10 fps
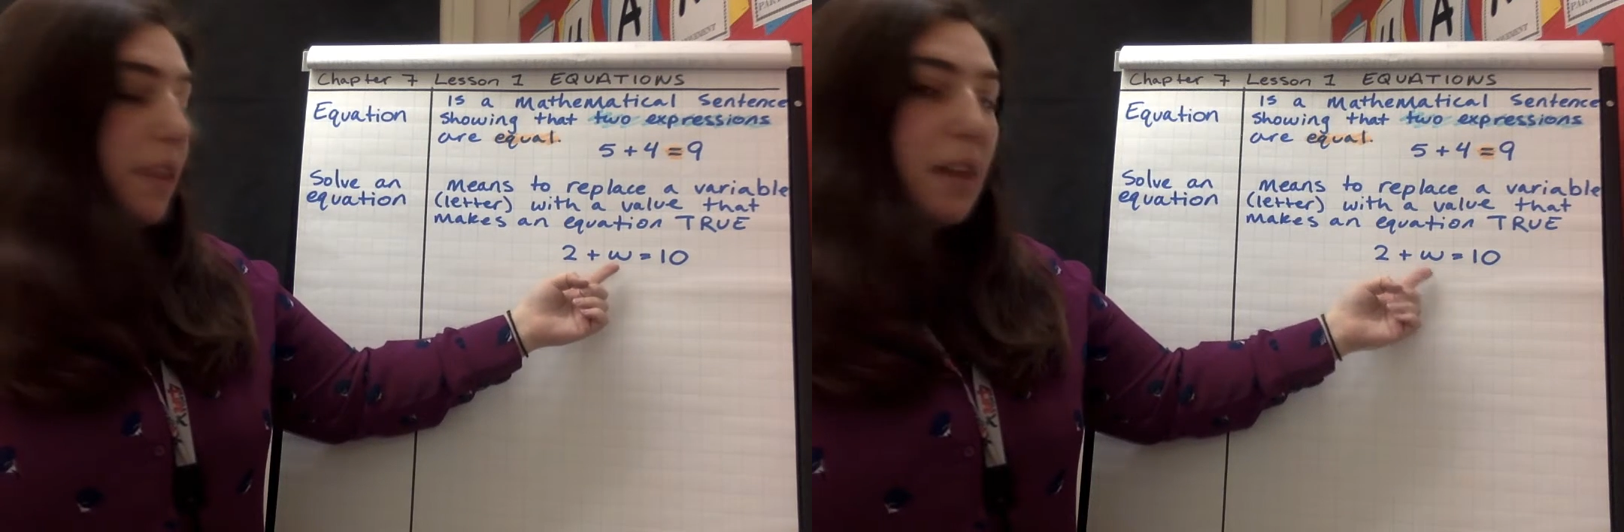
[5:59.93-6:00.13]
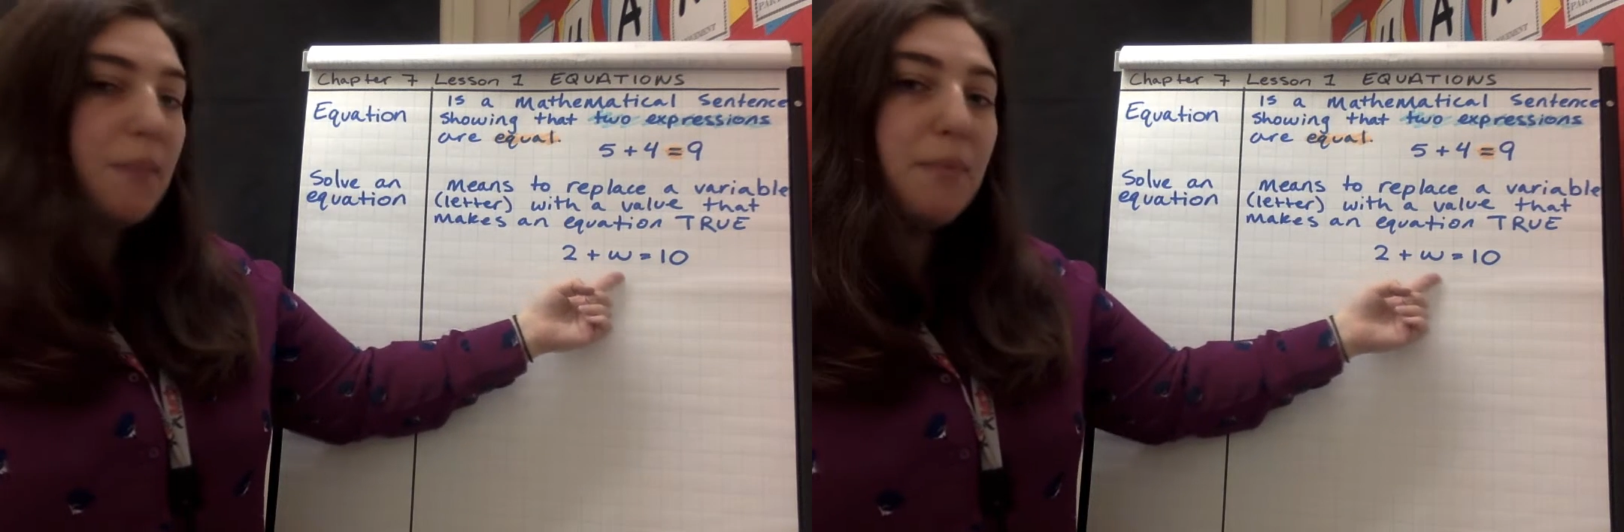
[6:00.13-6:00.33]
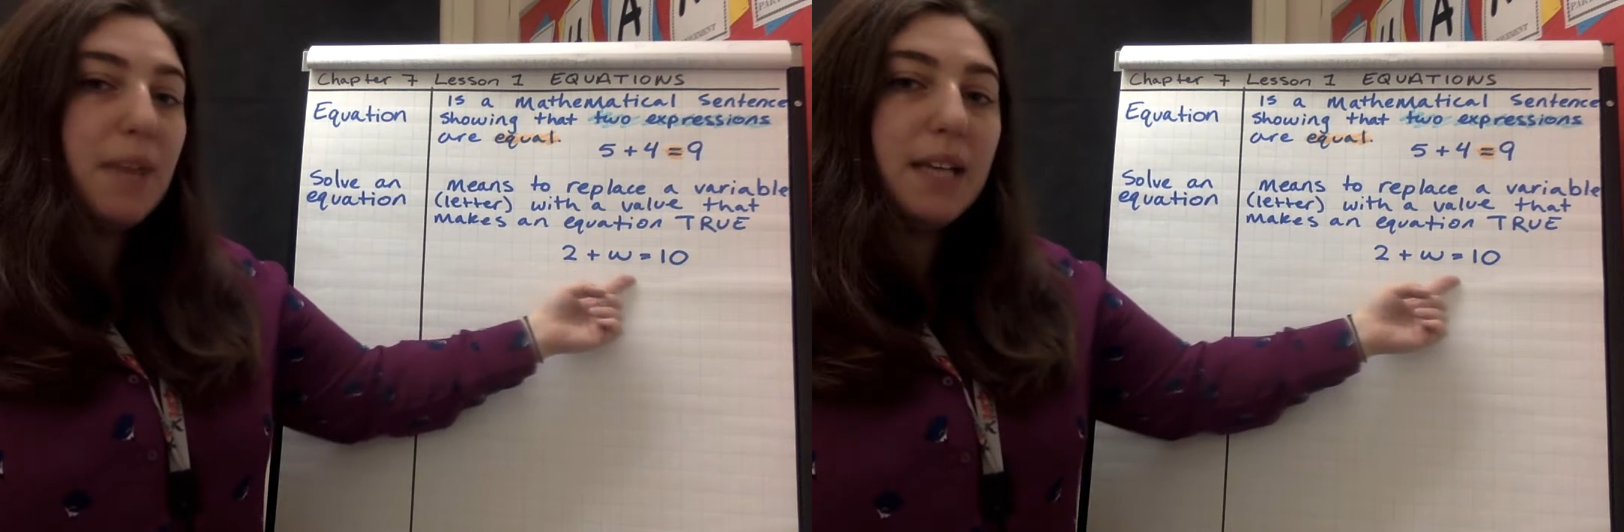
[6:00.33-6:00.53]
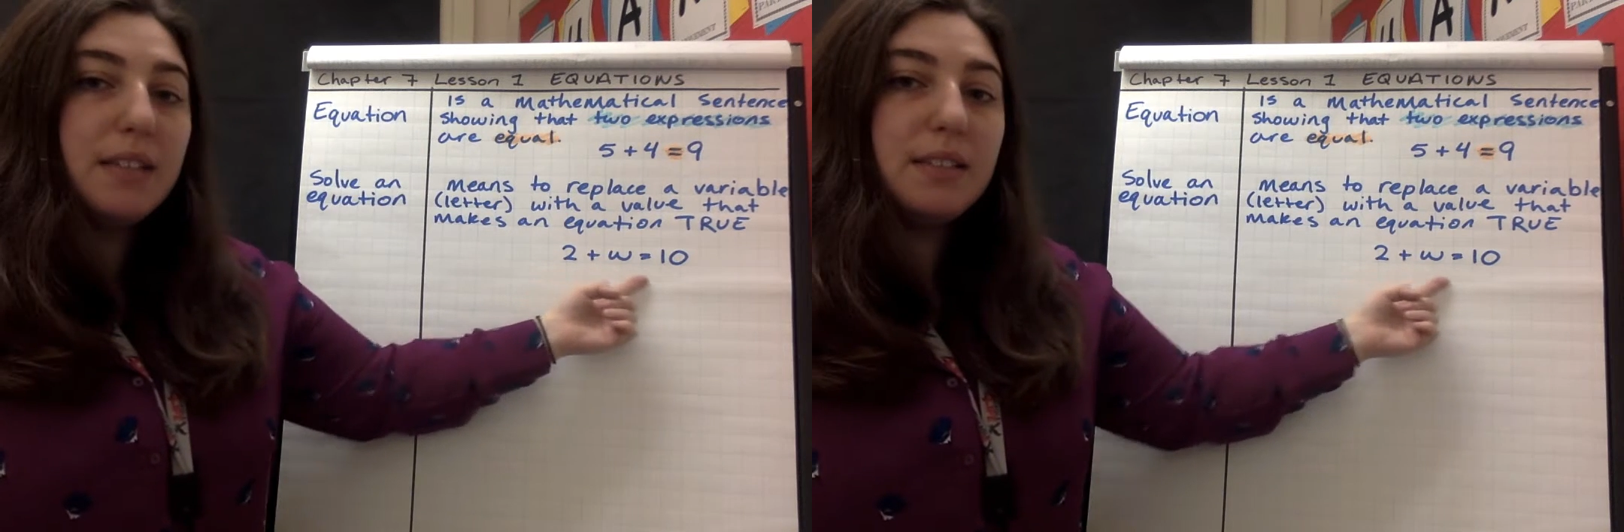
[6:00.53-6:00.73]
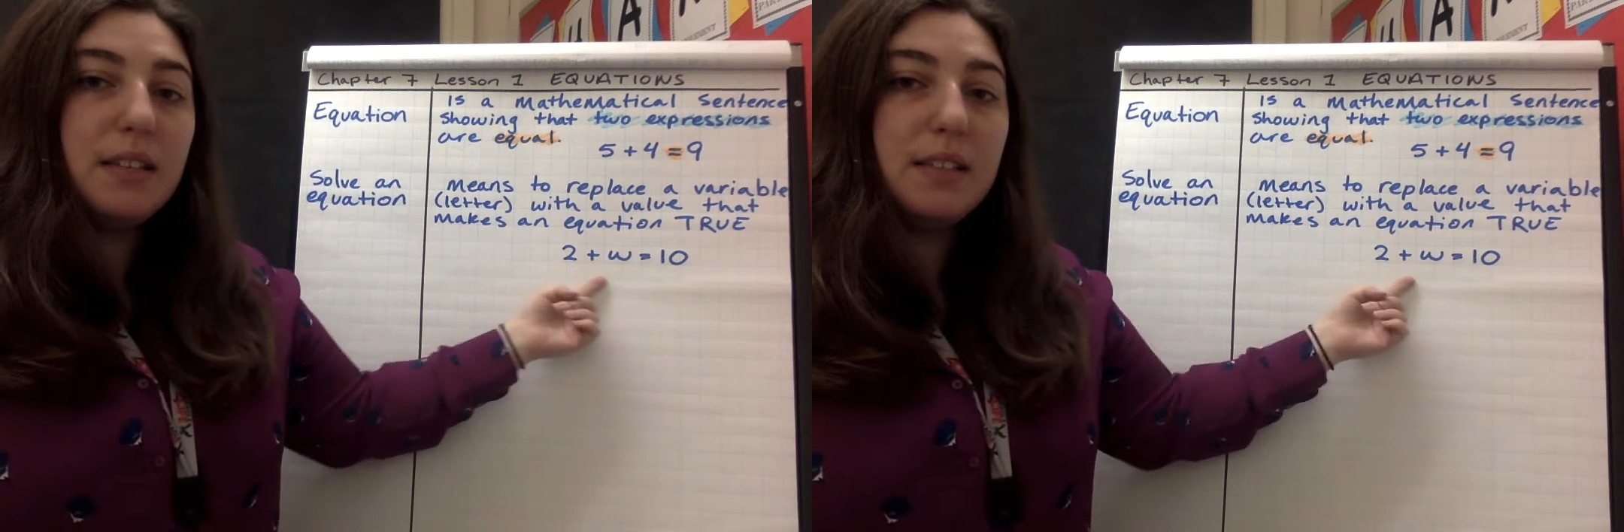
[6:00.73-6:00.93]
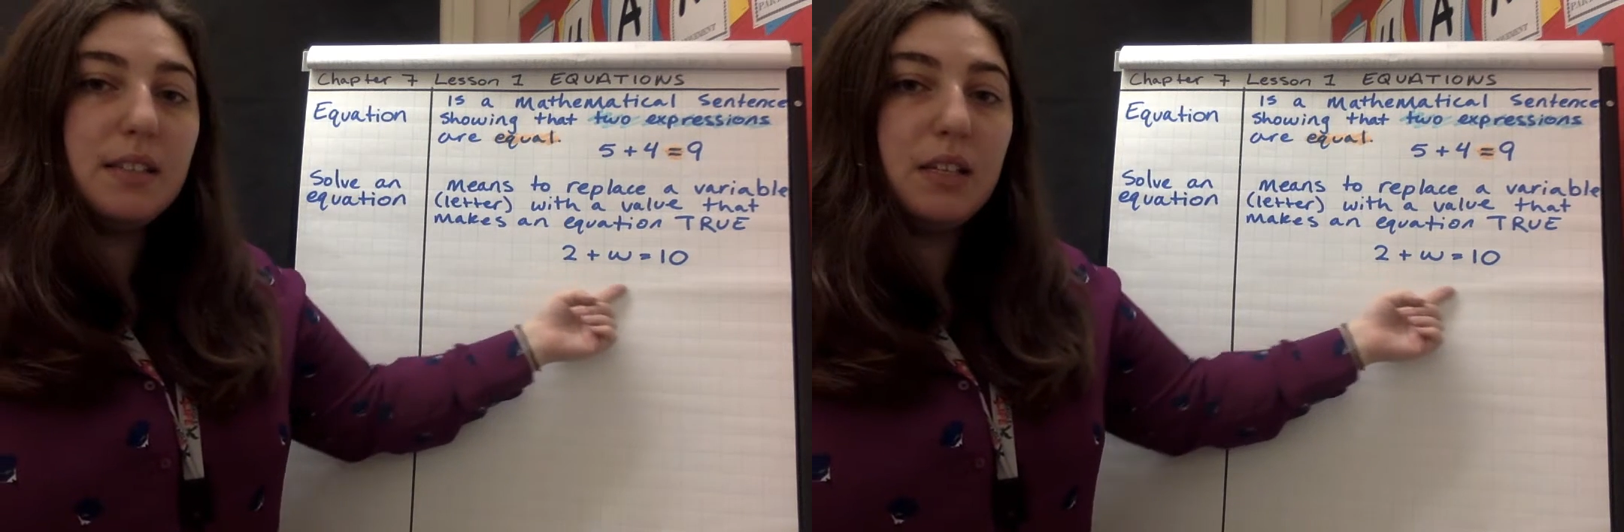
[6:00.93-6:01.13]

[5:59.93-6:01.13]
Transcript: that makes this